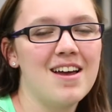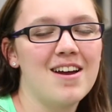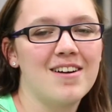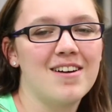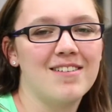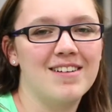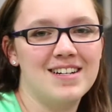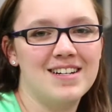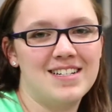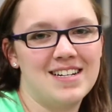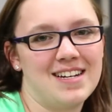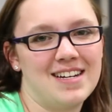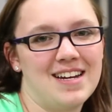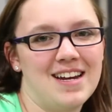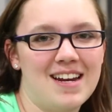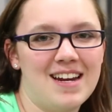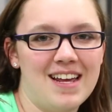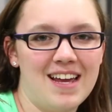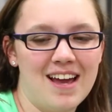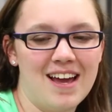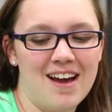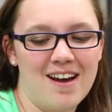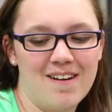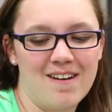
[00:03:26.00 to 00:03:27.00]

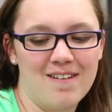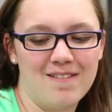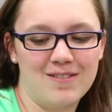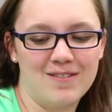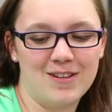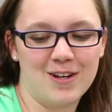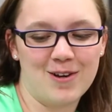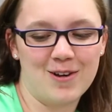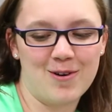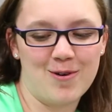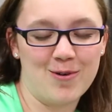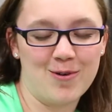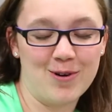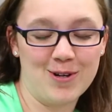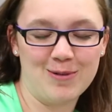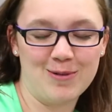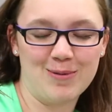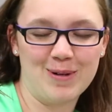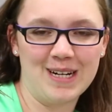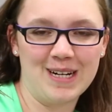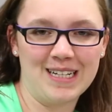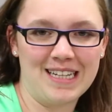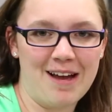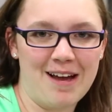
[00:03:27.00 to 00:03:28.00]
rigidity of the
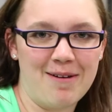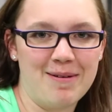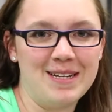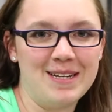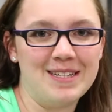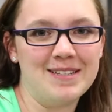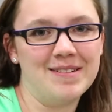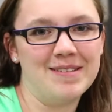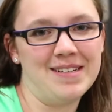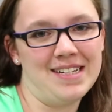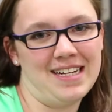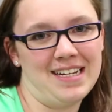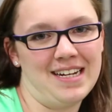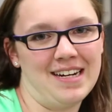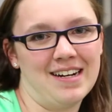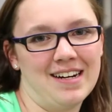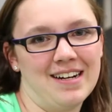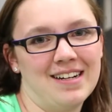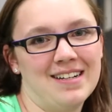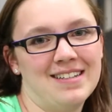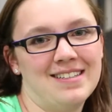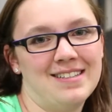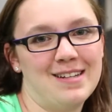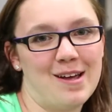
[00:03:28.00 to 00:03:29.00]
coursework that we do in
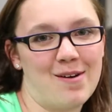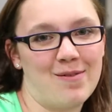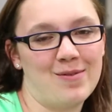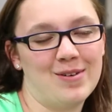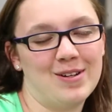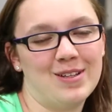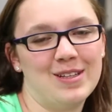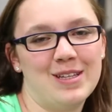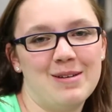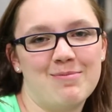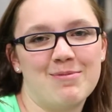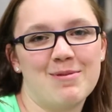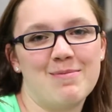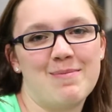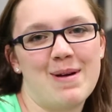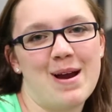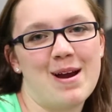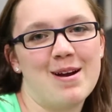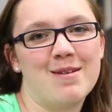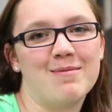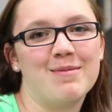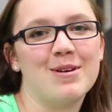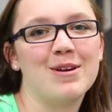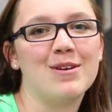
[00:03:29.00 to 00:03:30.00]
here definitely
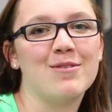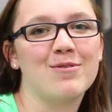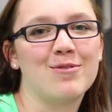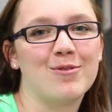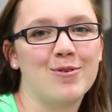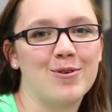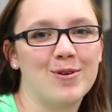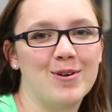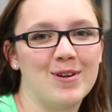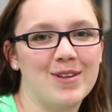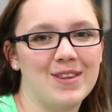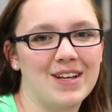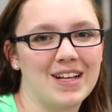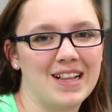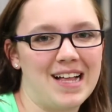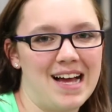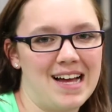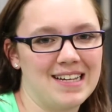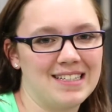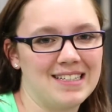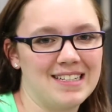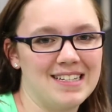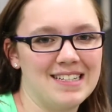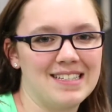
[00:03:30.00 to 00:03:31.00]
prepared me for the
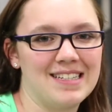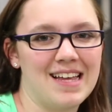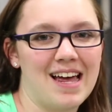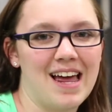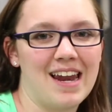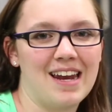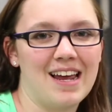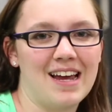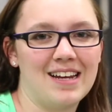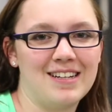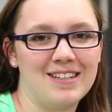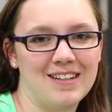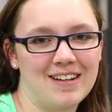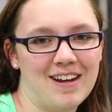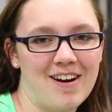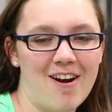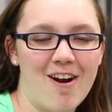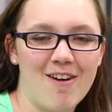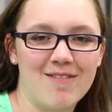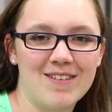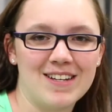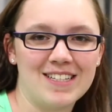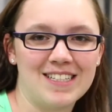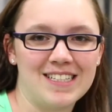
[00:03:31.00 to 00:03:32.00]
classes that I took at
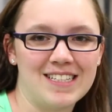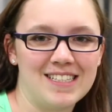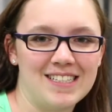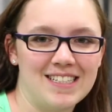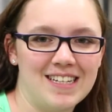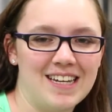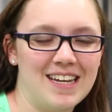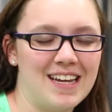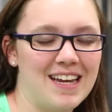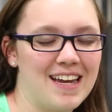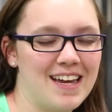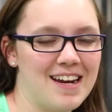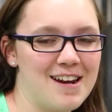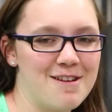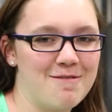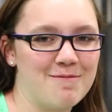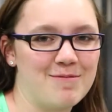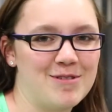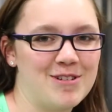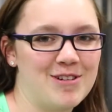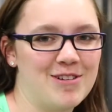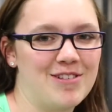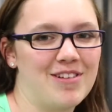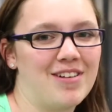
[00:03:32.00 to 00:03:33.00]
RVCC, and I'm
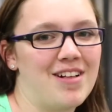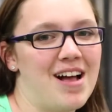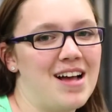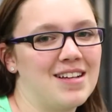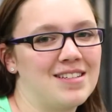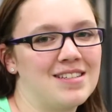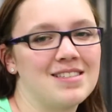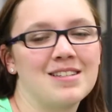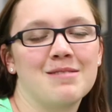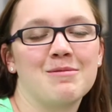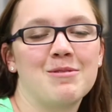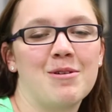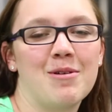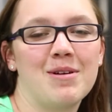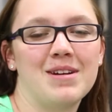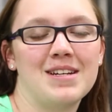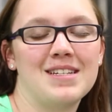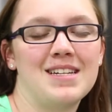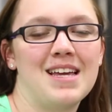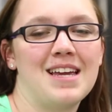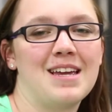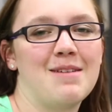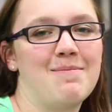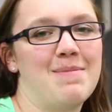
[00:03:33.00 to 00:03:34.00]
sure the classes I'm going to
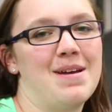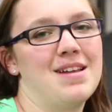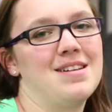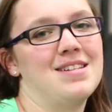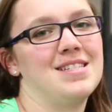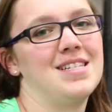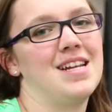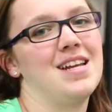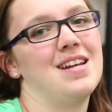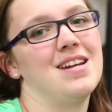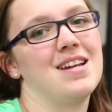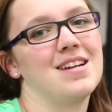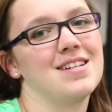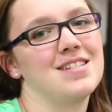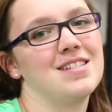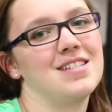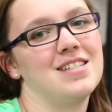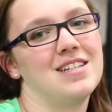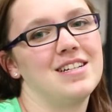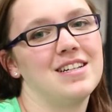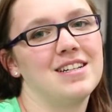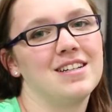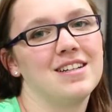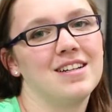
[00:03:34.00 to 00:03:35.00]
take at Penn State next
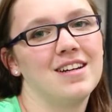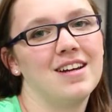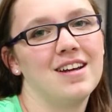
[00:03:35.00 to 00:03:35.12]
year.